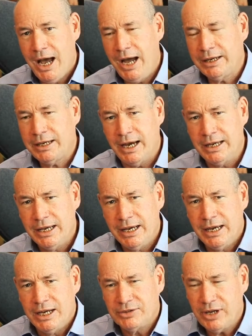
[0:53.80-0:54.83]
Okay,
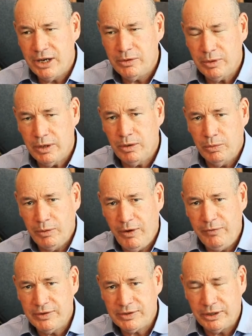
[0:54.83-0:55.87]
so I've
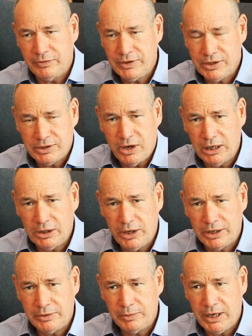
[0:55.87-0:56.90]
just
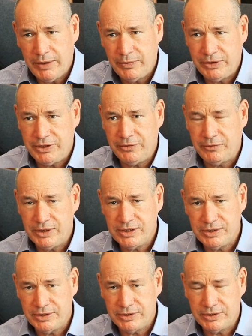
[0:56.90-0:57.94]
highlighted the
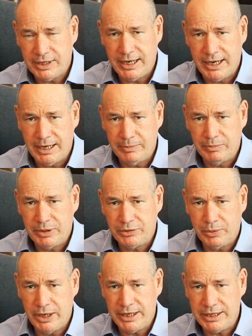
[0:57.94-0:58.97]
difference
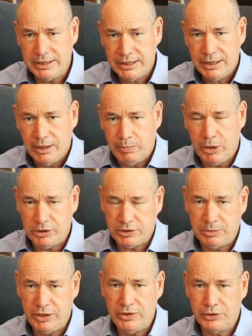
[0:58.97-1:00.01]
between
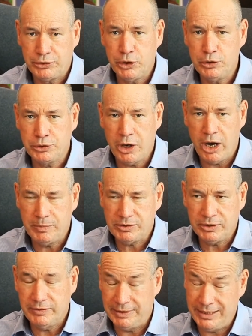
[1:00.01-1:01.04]
possibly the two types
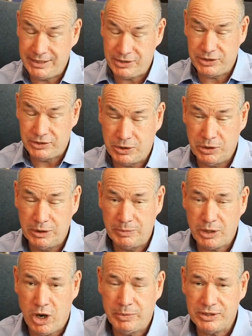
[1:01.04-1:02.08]
of, and let's call them
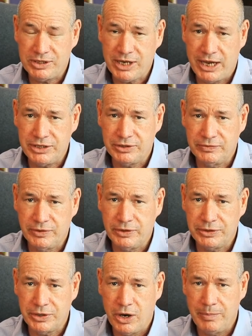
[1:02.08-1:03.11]
compensation for the
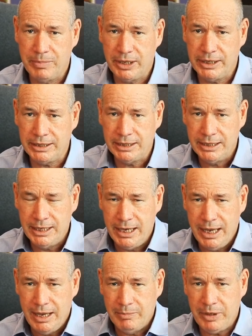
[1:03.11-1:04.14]
time being.
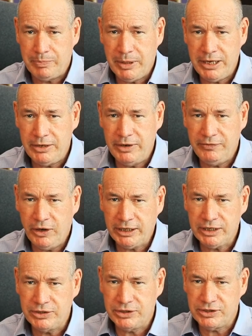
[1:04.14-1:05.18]
But Peter, if I
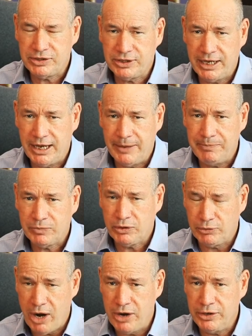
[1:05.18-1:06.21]
can just
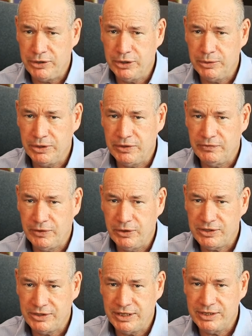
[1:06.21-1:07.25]
throw to you in the
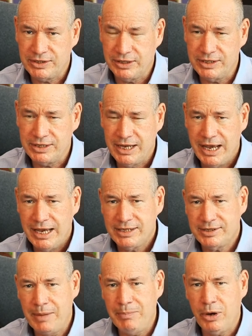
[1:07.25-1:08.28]
first instance,
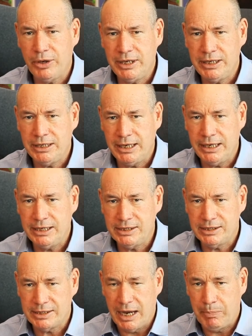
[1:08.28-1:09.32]
somebody
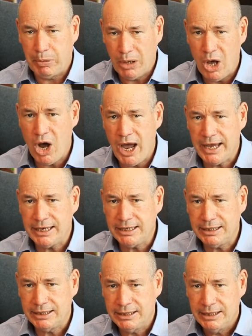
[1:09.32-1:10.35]
is applying